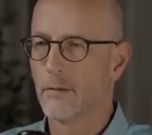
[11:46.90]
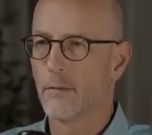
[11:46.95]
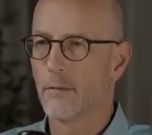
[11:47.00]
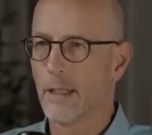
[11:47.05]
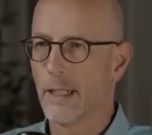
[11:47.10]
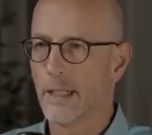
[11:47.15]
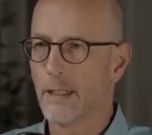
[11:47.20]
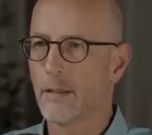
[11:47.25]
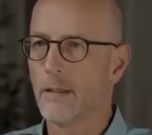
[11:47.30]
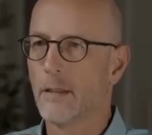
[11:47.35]

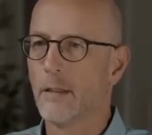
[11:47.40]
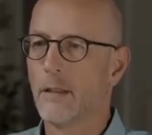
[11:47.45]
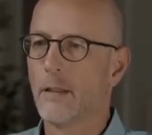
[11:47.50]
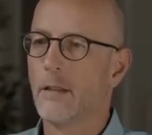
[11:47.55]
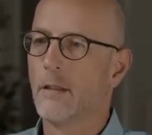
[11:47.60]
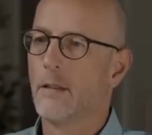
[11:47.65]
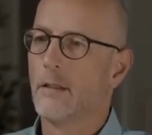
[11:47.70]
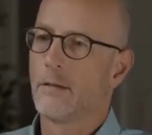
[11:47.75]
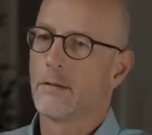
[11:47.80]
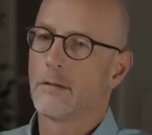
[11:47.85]
right?
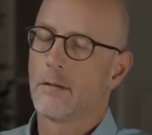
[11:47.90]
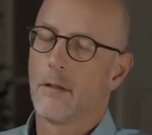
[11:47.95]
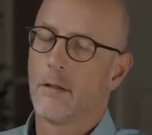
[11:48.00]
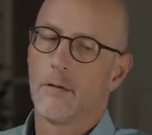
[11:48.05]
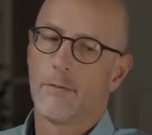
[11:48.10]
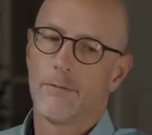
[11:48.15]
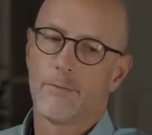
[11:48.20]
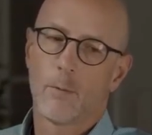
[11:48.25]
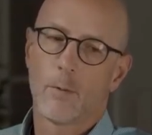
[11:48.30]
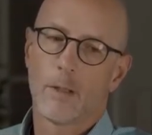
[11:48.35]

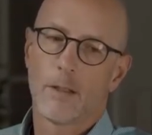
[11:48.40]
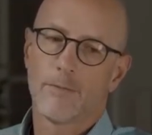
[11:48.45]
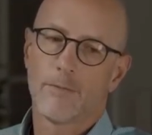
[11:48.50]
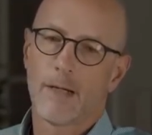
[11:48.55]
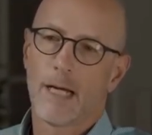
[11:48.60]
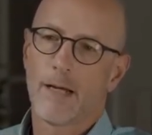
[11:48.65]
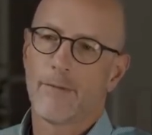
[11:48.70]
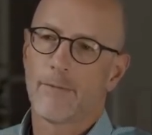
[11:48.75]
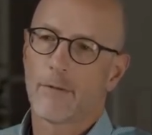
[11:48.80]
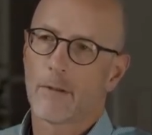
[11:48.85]
So a
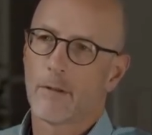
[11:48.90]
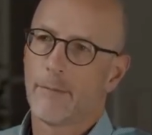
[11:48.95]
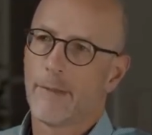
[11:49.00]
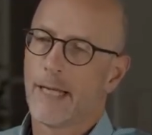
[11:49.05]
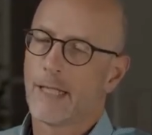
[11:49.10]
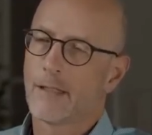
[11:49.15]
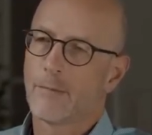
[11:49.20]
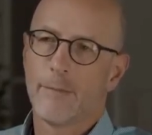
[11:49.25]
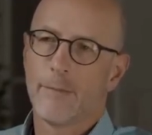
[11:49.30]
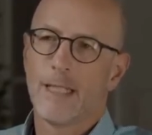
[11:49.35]
45-year-old
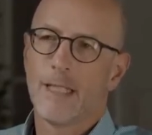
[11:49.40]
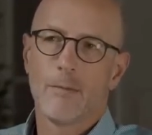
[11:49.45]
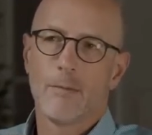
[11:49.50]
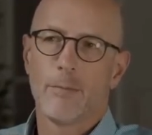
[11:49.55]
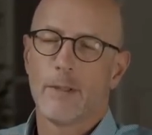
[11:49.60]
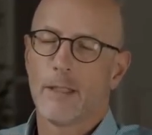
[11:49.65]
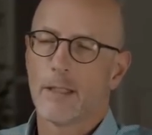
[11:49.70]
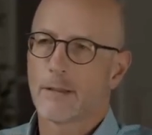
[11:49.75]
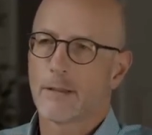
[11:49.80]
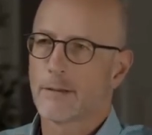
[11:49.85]
man's
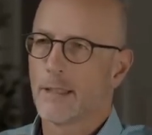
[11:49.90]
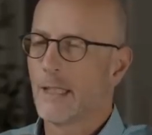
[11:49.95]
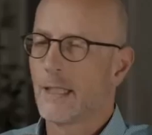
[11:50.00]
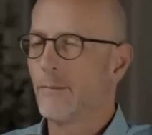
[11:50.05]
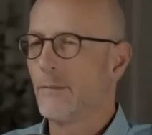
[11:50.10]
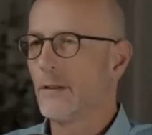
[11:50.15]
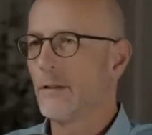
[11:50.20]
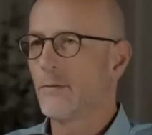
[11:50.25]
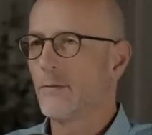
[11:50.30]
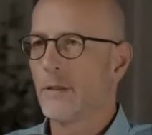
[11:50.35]
median PSA
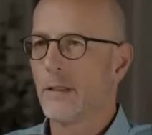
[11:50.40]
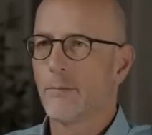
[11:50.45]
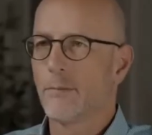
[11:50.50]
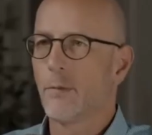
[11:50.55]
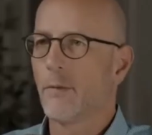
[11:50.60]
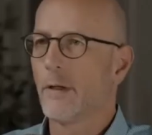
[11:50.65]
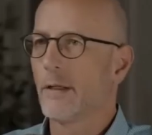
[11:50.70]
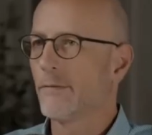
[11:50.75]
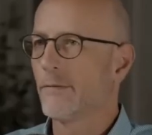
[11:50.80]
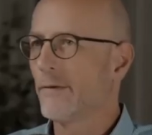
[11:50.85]
between
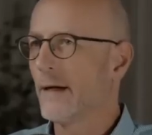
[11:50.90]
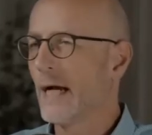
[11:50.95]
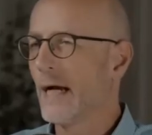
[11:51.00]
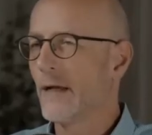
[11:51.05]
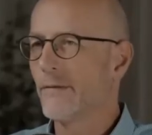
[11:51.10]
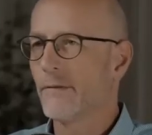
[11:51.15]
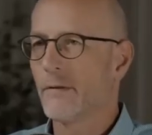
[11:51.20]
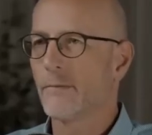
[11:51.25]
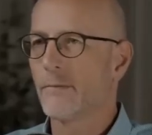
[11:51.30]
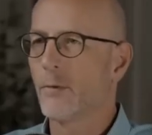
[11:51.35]

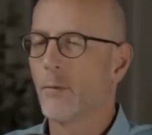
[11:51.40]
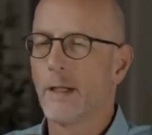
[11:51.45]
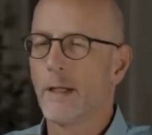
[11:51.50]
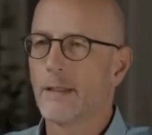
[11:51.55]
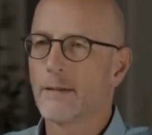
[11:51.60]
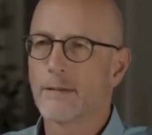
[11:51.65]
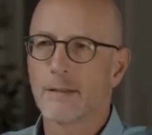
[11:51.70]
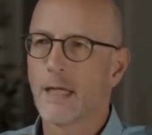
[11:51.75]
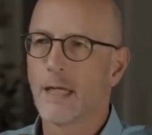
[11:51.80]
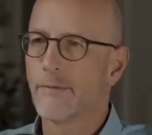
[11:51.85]
0.5 and
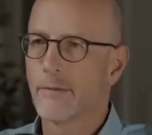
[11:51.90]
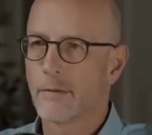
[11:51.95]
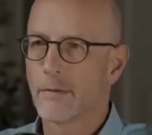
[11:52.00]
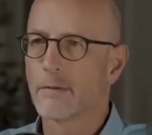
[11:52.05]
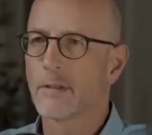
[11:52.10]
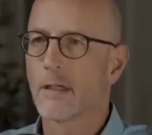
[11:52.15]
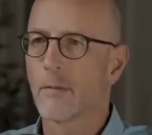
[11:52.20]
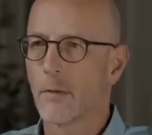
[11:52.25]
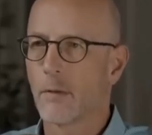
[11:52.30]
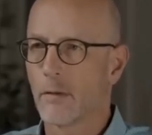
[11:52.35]
0.7,
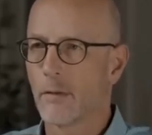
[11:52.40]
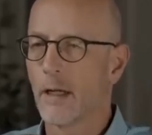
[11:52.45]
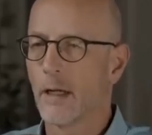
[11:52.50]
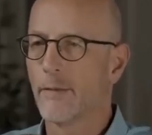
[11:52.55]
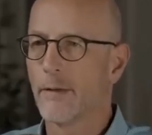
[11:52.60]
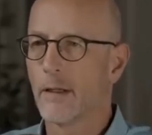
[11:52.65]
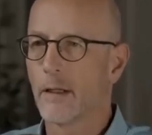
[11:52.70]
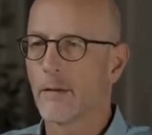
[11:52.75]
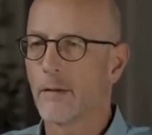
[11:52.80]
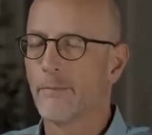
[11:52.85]
somewhere
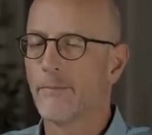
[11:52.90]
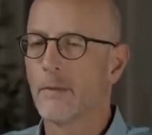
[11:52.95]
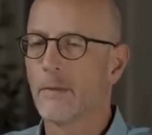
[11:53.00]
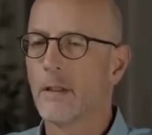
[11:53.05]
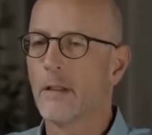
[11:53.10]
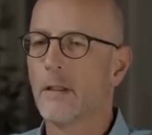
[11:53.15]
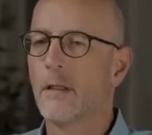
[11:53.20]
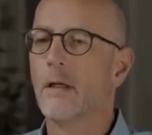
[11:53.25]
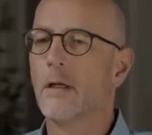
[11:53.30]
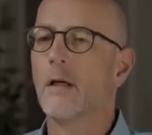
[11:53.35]
around there.
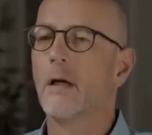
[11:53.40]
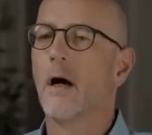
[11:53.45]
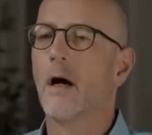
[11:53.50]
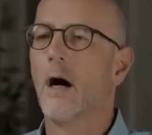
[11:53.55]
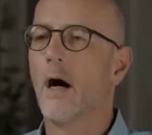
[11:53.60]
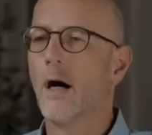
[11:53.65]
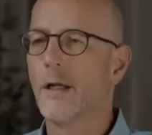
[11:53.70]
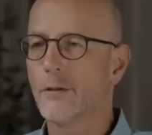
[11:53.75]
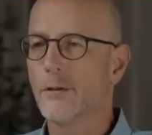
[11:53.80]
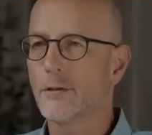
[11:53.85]

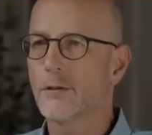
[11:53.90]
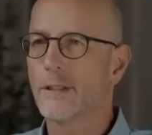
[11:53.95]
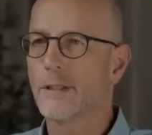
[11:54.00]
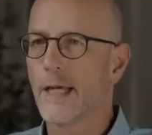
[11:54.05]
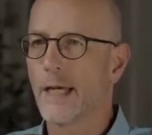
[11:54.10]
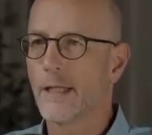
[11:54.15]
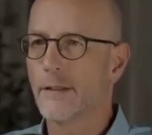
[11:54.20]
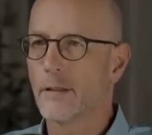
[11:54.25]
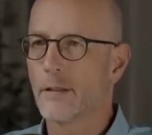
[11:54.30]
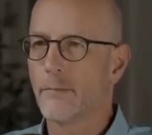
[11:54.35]

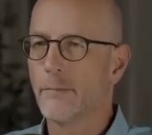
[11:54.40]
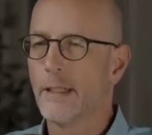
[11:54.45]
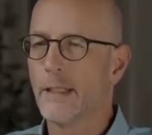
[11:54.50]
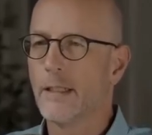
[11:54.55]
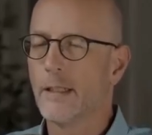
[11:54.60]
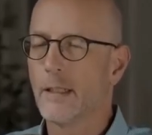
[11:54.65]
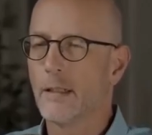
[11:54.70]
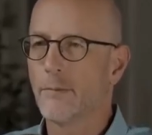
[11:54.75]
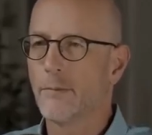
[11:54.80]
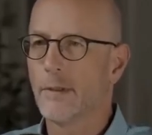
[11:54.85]
Understand your
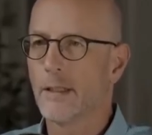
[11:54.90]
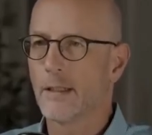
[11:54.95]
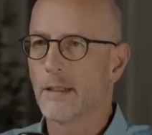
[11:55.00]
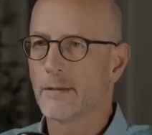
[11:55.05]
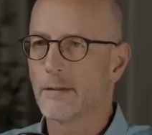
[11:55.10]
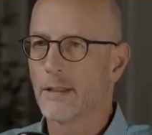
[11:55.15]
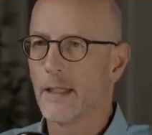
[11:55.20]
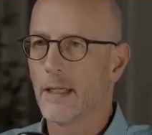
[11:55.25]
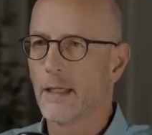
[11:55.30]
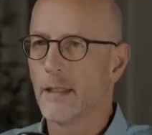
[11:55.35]
median
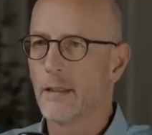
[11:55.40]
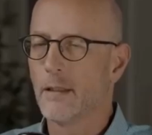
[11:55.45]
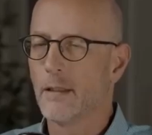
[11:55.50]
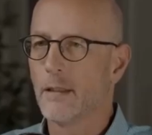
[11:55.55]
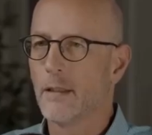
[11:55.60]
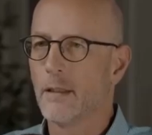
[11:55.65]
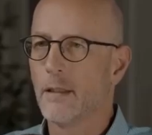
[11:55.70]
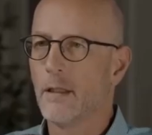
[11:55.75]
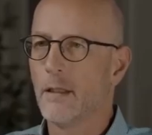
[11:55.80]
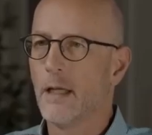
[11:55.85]
PSA.
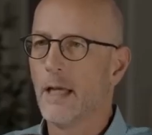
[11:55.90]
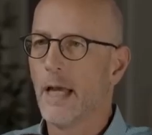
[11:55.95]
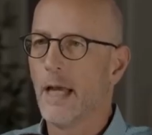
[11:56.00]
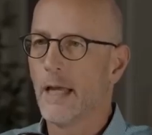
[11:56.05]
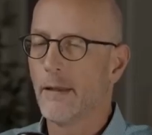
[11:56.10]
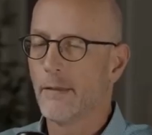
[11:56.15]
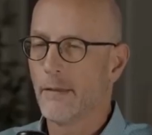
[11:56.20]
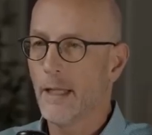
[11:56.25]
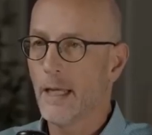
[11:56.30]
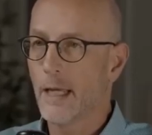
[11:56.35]

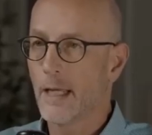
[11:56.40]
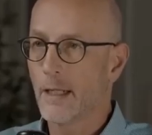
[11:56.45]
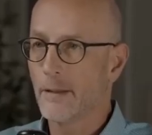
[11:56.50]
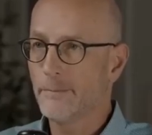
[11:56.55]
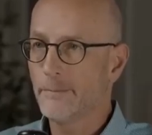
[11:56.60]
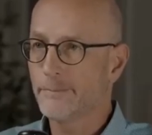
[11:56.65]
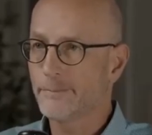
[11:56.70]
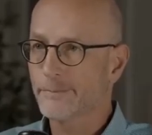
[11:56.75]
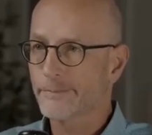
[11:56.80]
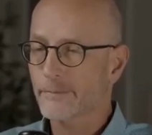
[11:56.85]
And
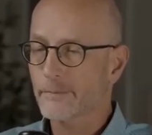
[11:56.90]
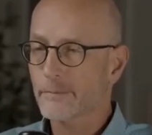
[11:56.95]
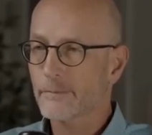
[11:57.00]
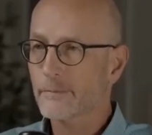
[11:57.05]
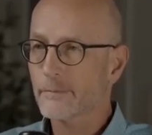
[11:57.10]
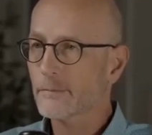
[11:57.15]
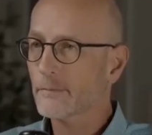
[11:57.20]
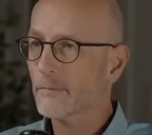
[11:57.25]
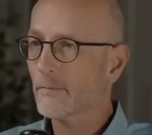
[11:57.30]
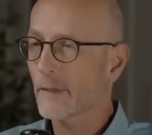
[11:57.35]
then
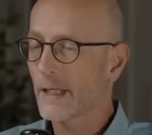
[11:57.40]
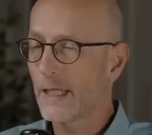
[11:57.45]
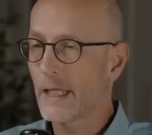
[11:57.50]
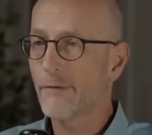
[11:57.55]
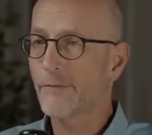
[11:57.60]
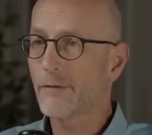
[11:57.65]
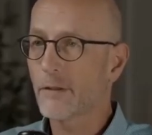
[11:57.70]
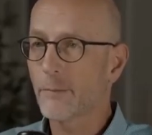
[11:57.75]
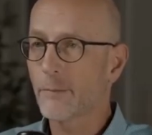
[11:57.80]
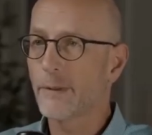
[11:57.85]

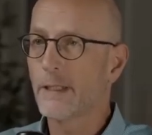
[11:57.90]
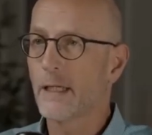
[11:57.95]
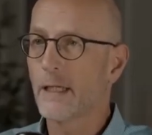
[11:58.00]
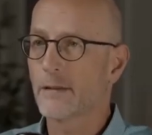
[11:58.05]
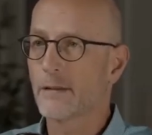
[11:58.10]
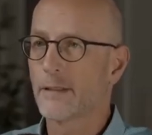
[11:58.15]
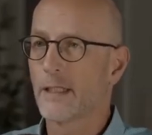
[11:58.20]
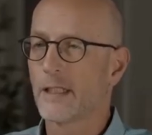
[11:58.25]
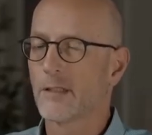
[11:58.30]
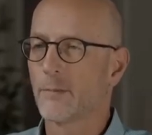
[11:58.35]
if your
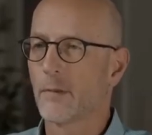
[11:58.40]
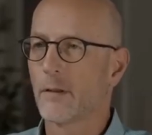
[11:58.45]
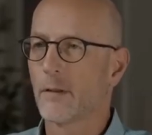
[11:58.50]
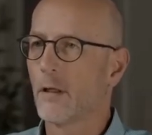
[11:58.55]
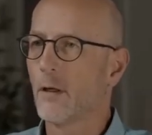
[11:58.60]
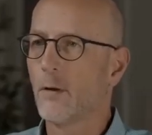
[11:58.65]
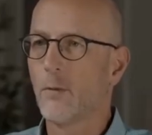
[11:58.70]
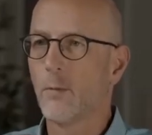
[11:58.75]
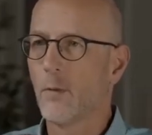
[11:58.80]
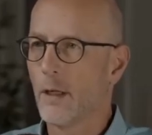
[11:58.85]
PSA is
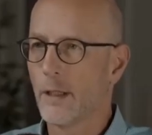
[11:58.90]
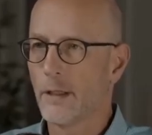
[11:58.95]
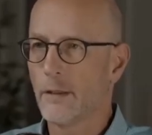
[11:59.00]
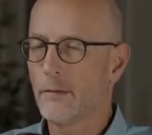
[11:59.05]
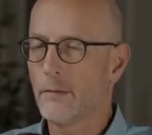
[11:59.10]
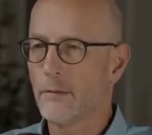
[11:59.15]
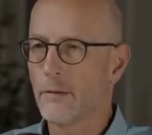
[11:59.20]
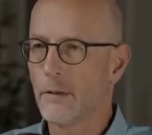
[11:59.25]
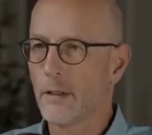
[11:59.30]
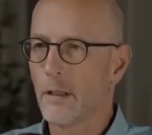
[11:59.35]
below
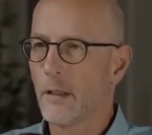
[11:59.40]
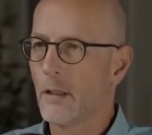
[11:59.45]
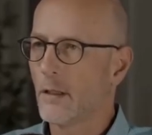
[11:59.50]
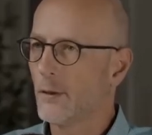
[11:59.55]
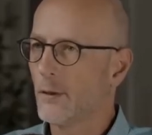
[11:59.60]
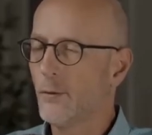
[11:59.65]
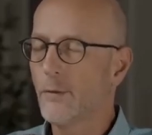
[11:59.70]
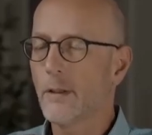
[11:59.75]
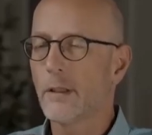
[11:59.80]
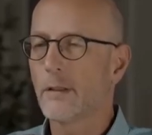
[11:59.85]
1, you